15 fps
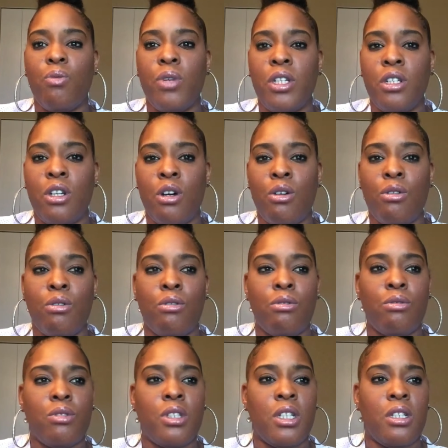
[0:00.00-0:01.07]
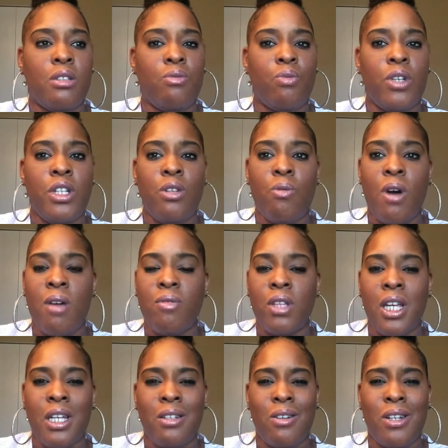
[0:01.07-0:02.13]
windows and when you
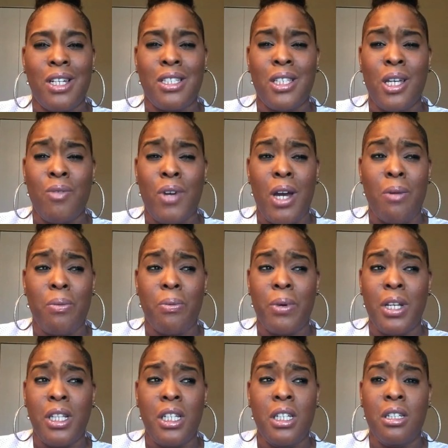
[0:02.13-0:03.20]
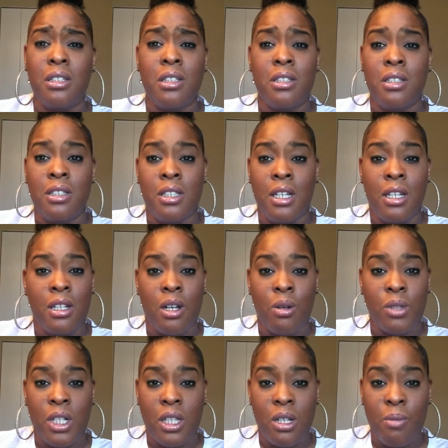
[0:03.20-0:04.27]
ovulate and all that stuff. I really didn't know
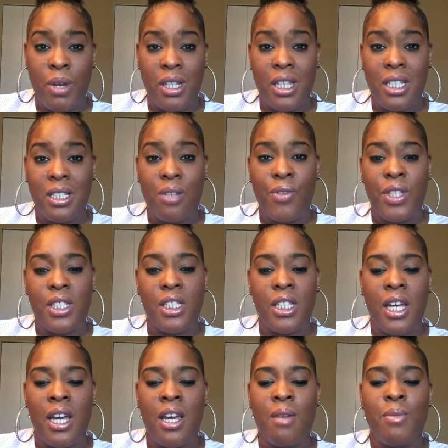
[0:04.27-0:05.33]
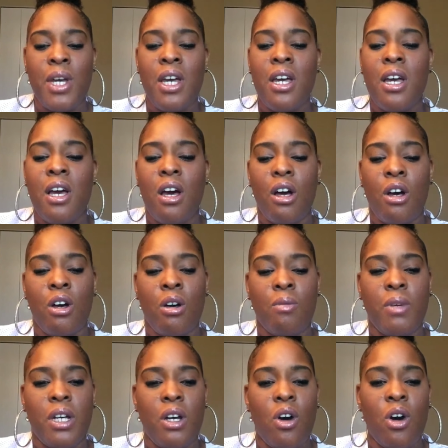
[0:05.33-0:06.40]
nothing about that stuff at this time.
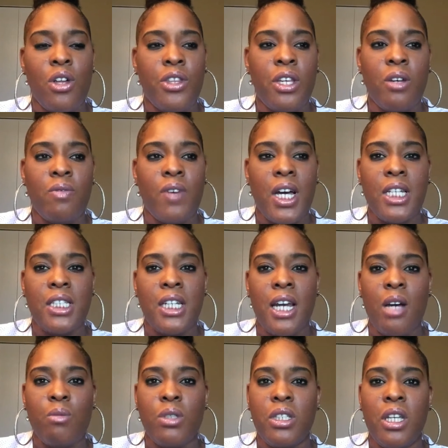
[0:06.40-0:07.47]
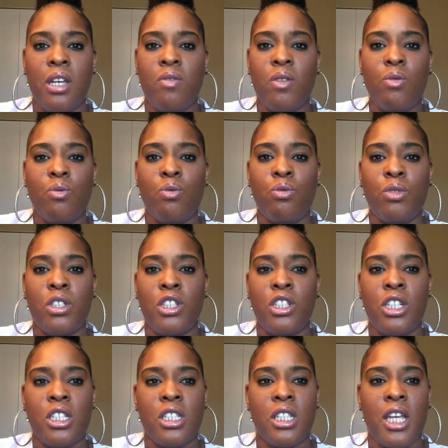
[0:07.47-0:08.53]
All the advice that I was given was
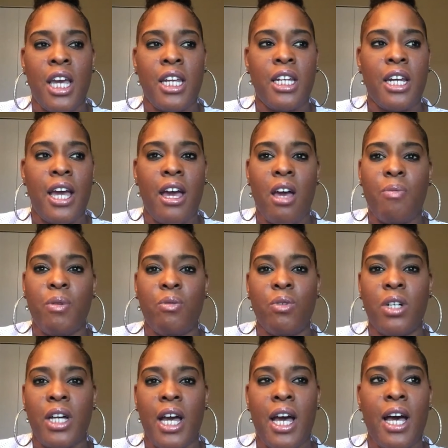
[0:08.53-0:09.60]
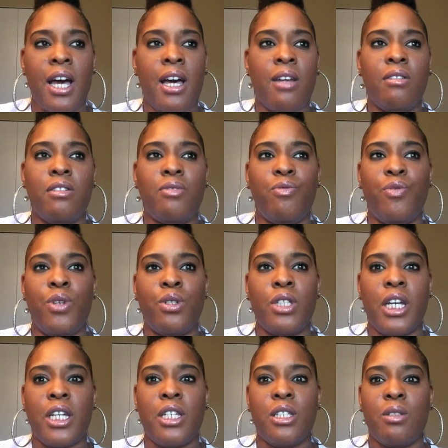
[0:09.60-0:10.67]
just that it'll happen when God feels
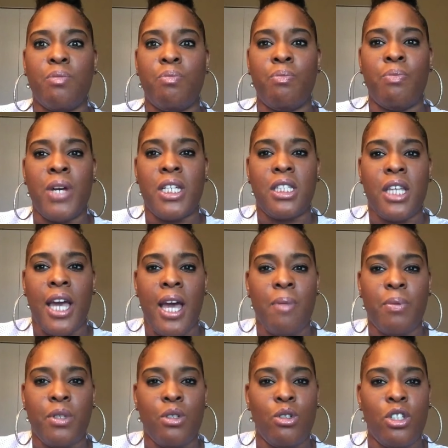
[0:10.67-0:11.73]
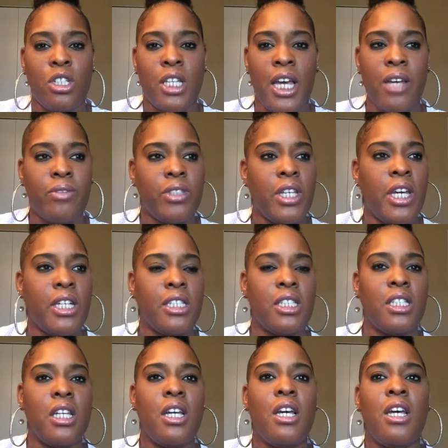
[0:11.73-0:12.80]
like it's best to happen. You just have sex
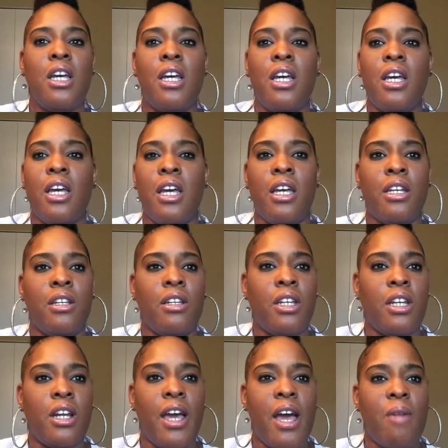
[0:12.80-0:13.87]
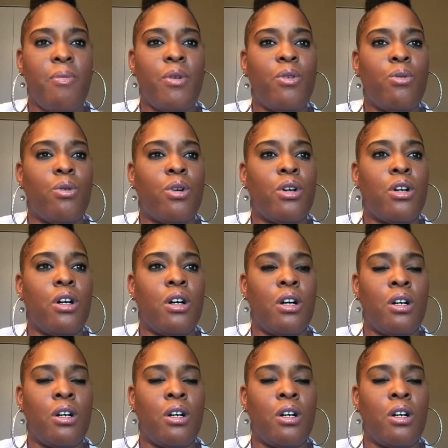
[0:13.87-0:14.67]
and it'll happen, or